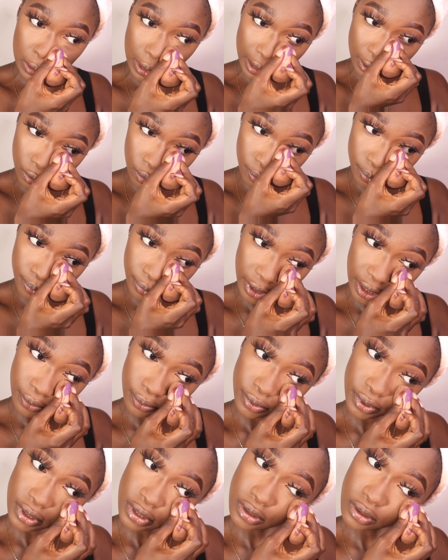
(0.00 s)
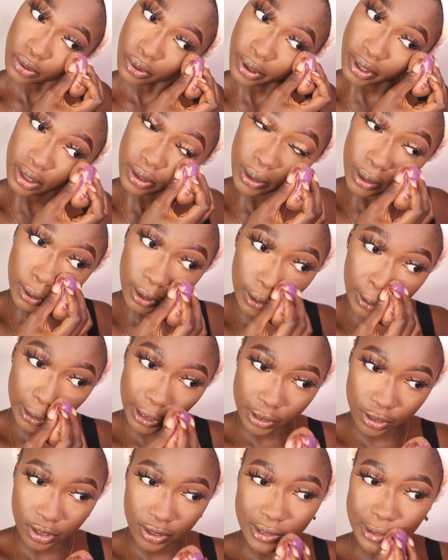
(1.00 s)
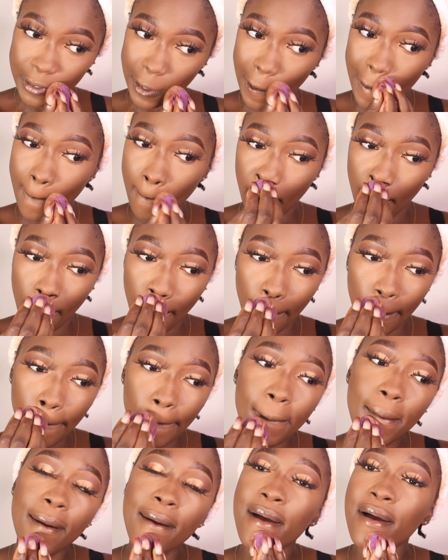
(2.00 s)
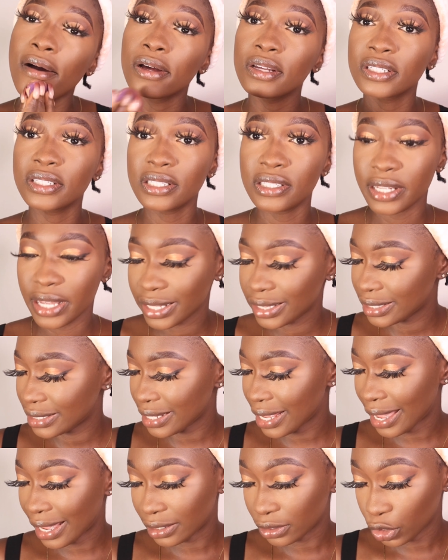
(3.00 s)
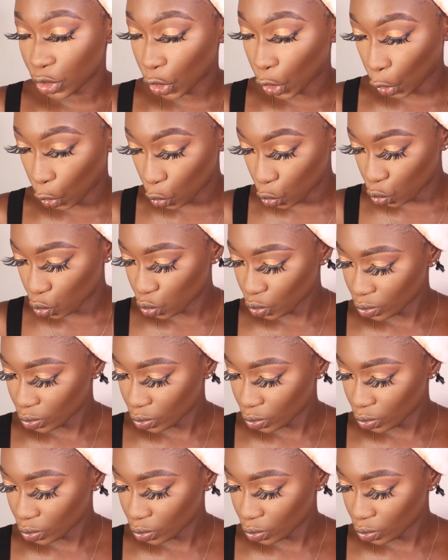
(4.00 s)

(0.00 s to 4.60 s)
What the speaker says: so I don't bake with it or anything. I just set and go.